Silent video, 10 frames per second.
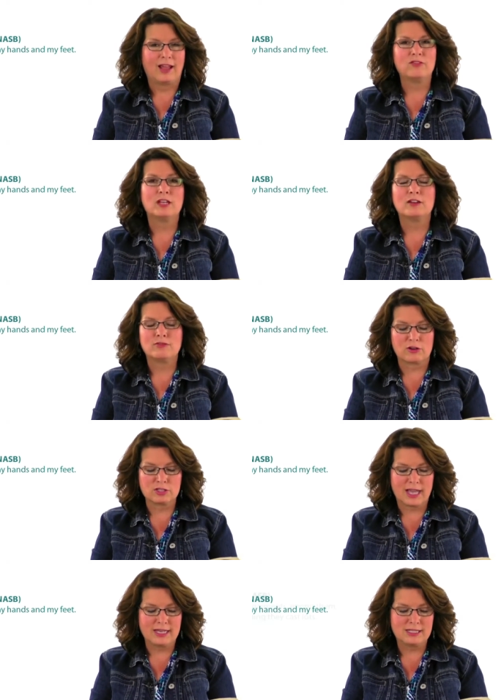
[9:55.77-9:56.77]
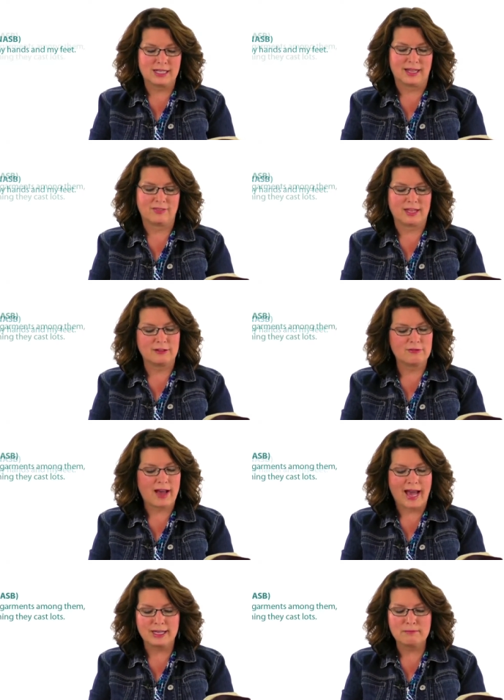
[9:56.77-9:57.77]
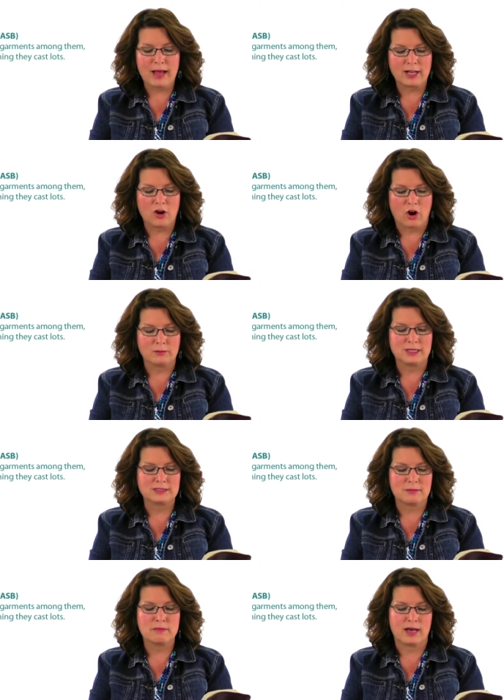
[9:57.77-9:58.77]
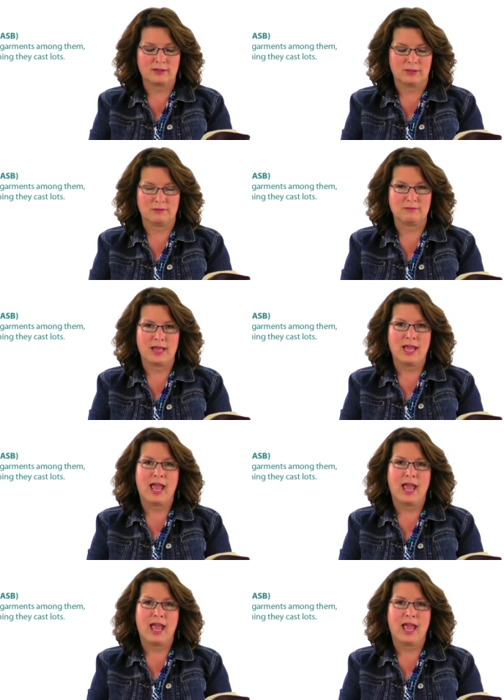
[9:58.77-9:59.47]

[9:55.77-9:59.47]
And then in verse 18, they divided my garments among them,